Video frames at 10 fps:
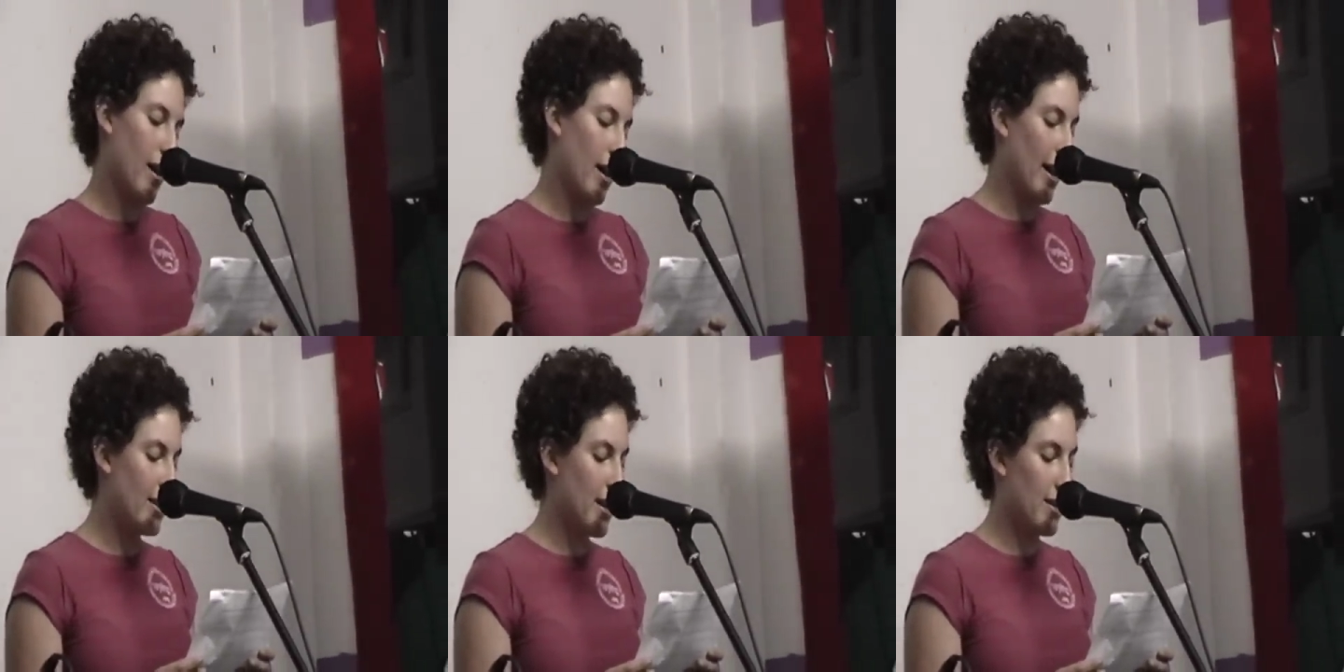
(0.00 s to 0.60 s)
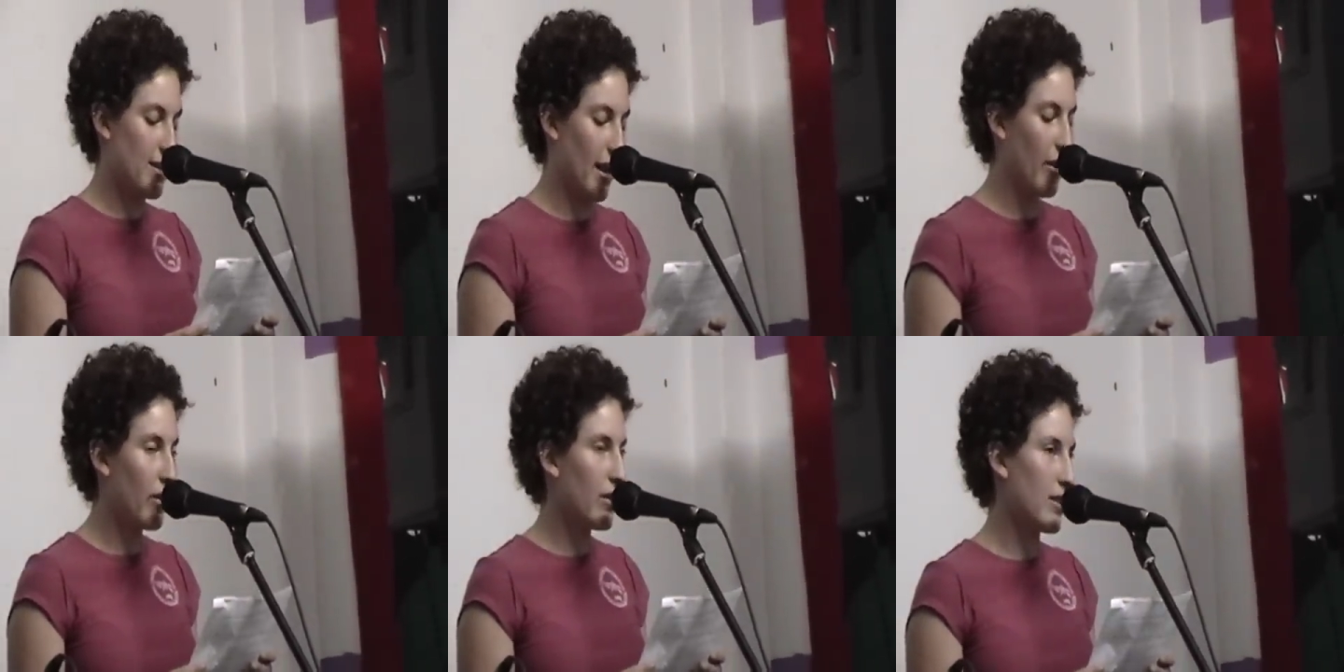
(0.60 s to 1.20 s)
And 8 days
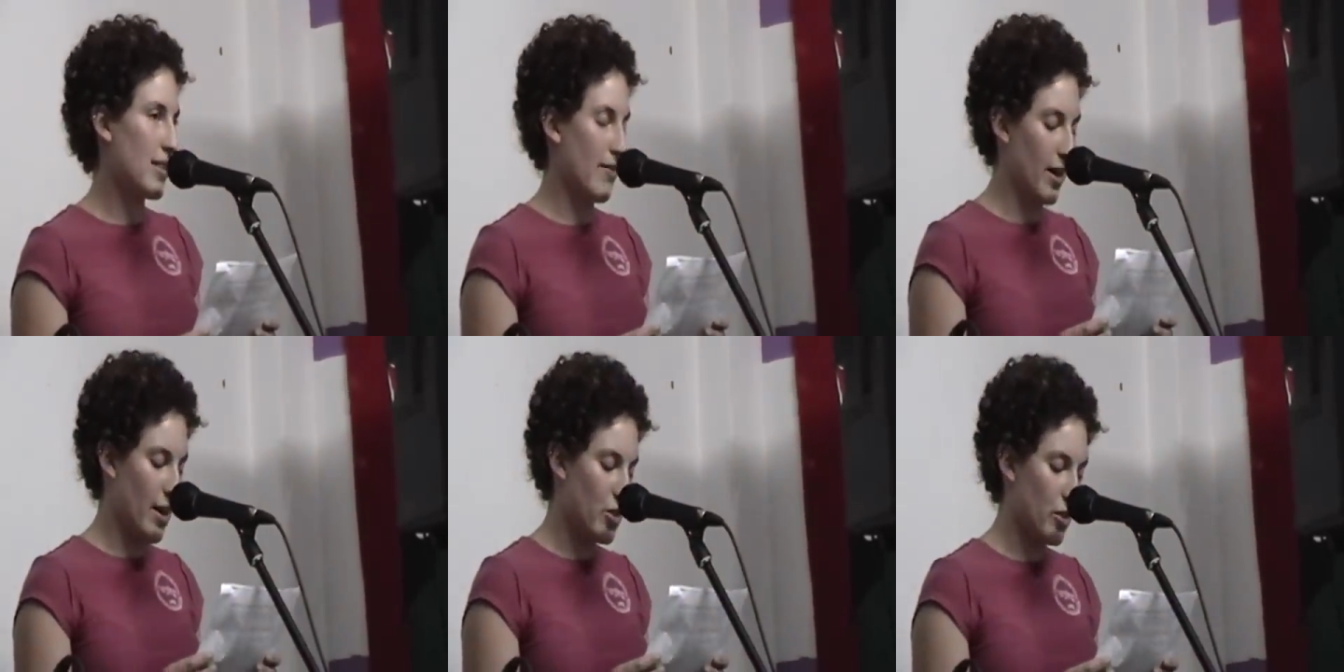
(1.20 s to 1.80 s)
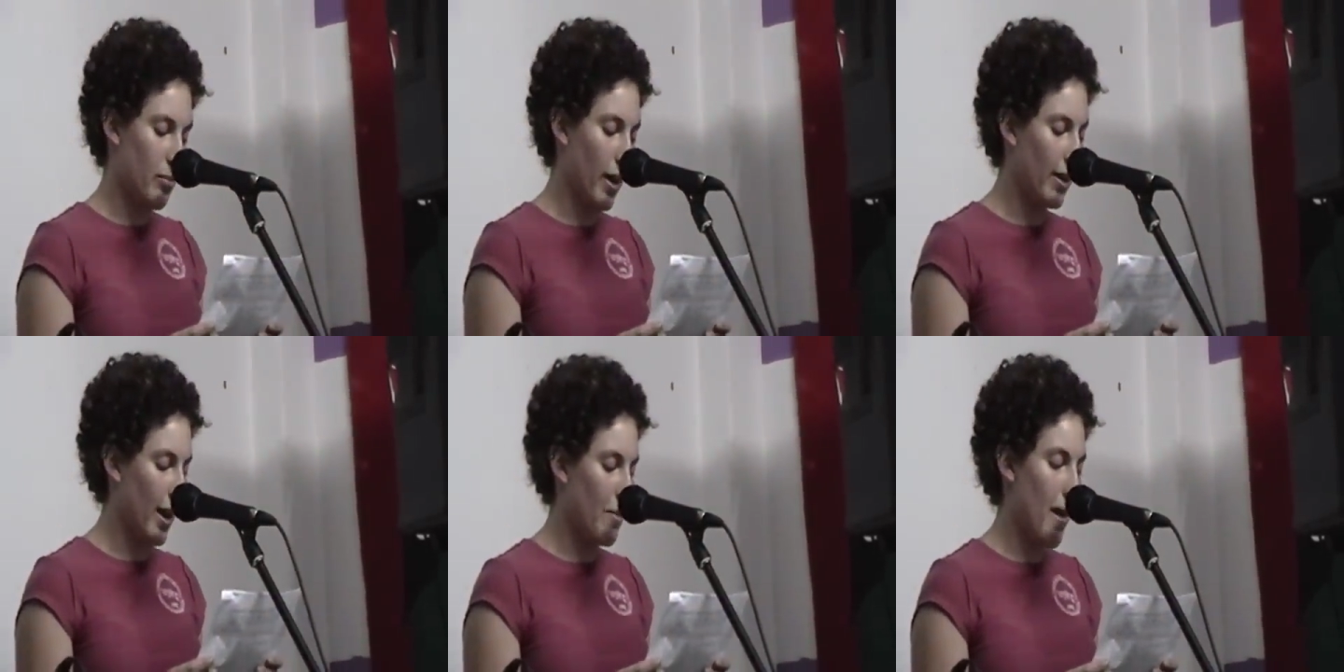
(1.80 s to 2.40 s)
later, the 700
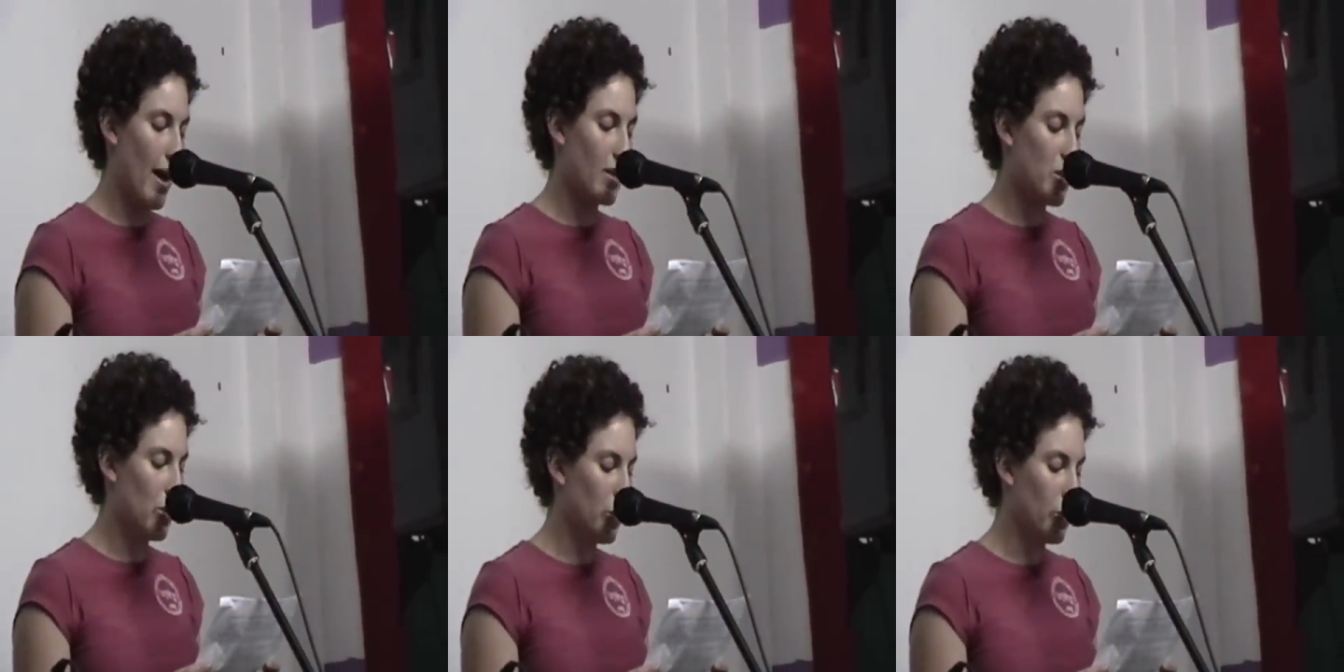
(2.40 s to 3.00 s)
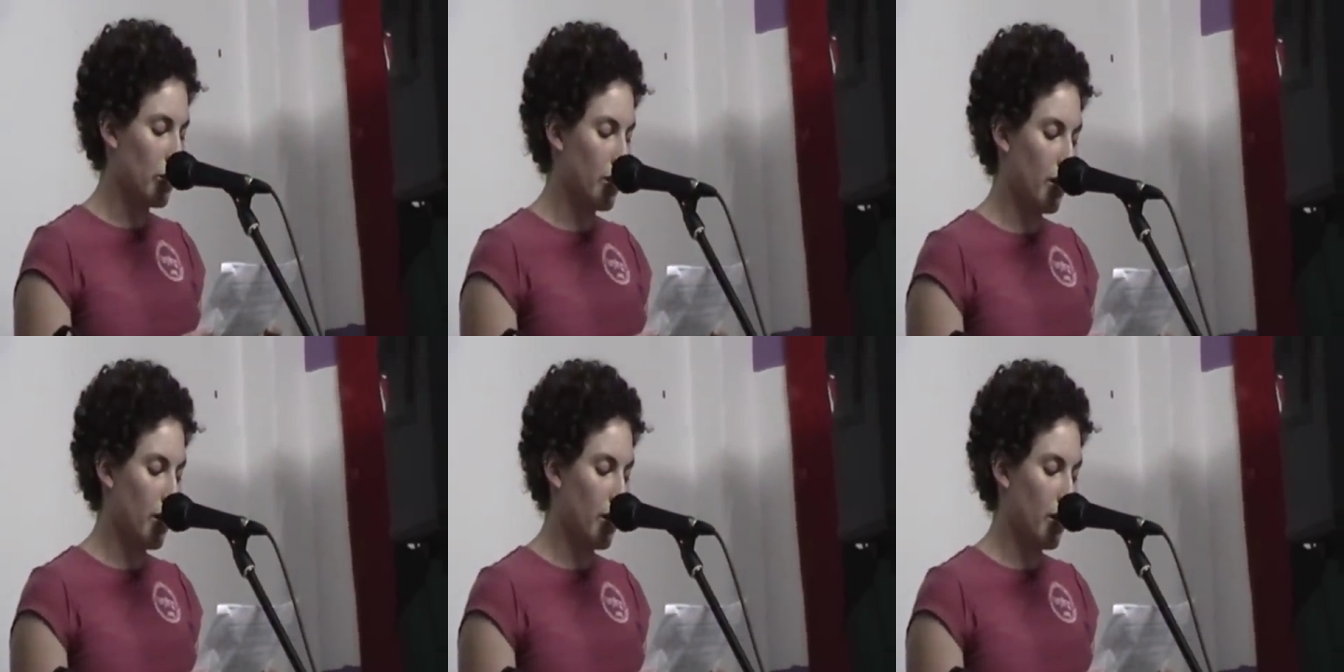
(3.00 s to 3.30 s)
men came back too.